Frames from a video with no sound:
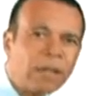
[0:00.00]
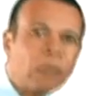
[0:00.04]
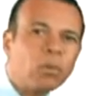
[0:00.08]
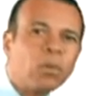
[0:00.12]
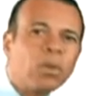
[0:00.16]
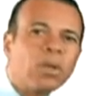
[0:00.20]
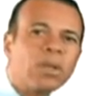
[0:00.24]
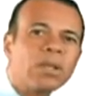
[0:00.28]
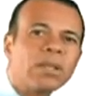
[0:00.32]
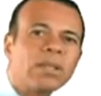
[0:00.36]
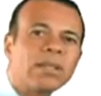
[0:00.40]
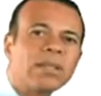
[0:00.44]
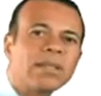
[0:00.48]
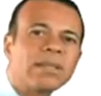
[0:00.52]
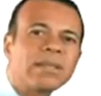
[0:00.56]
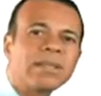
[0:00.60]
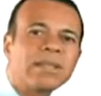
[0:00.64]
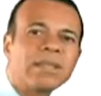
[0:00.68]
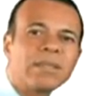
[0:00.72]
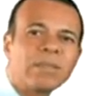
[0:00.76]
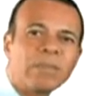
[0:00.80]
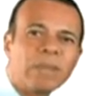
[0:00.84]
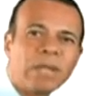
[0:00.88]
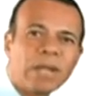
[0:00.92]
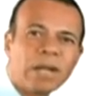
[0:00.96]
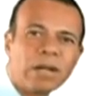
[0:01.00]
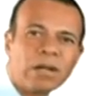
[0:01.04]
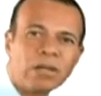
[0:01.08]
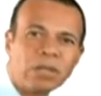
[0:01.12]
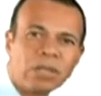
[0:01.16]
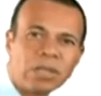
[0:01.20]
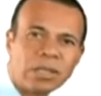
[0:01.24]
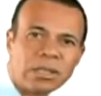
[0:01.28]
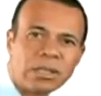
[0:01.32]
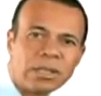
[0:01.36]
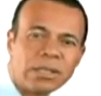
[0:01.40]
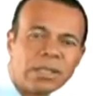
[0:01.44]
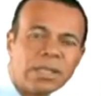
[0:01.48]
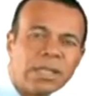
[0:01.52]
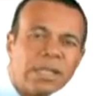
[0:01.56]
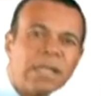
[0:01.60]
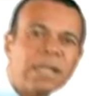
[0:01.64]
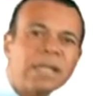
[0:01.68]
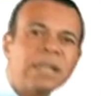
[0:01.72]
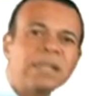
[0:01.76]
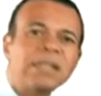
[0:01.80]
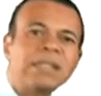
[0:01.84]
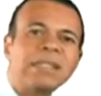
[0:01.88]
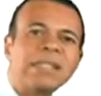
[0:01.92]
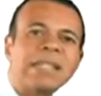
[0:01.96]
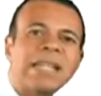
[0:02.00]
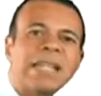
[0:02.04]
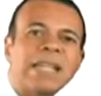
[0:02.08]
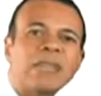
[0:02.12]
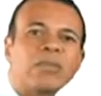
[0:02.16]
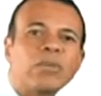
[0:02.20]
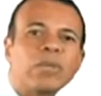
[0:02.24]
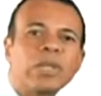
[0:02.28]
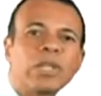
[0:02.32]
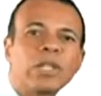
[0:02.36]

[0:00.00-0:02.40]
with similarities so that